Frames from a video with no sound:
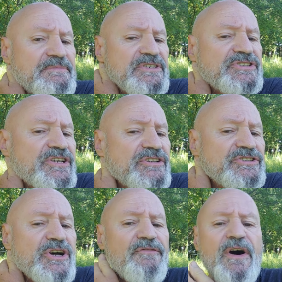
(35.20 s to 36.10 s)
just get
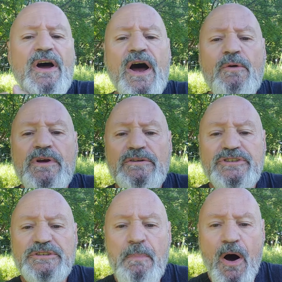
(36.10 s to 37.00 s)
yourself a, a real
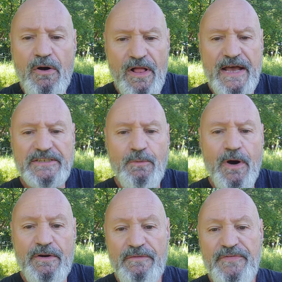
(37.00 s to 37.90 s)
small glass of
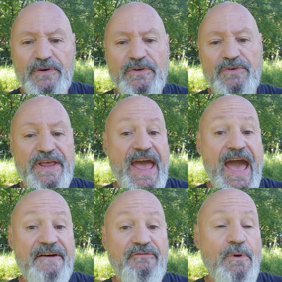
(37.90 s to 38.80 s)
water. Fill it only
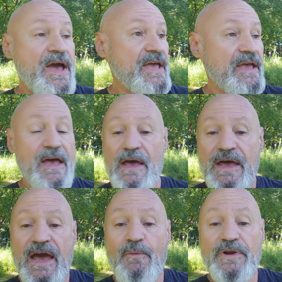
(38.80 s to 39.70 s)
halfway.
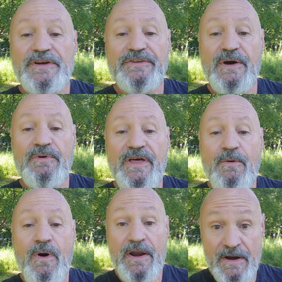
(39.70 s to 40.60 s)
And when you're done with
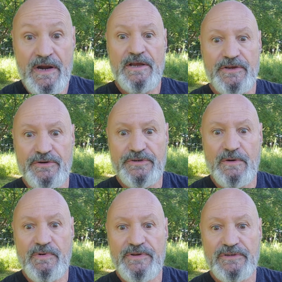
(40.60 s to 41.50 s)
that water, you're
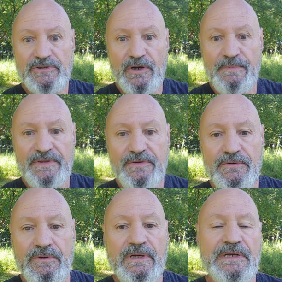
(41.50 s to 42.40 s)
done with your sermon
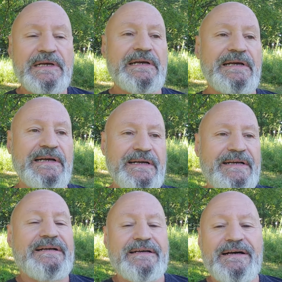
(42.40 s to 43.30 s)
too.
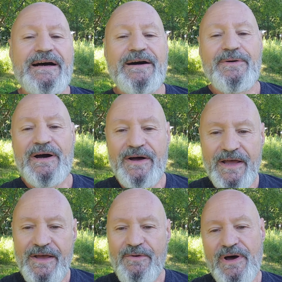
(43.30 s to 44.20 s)
Oh, well,
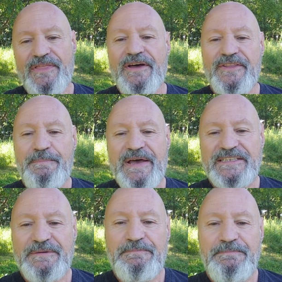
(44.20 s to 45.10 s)
well the
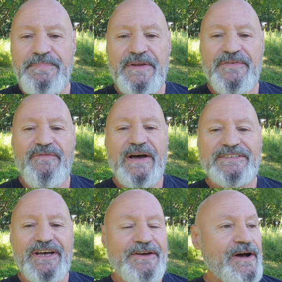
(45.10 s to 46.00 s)
best bit of
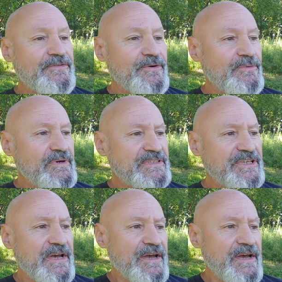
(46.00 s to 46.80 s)
advice I got though was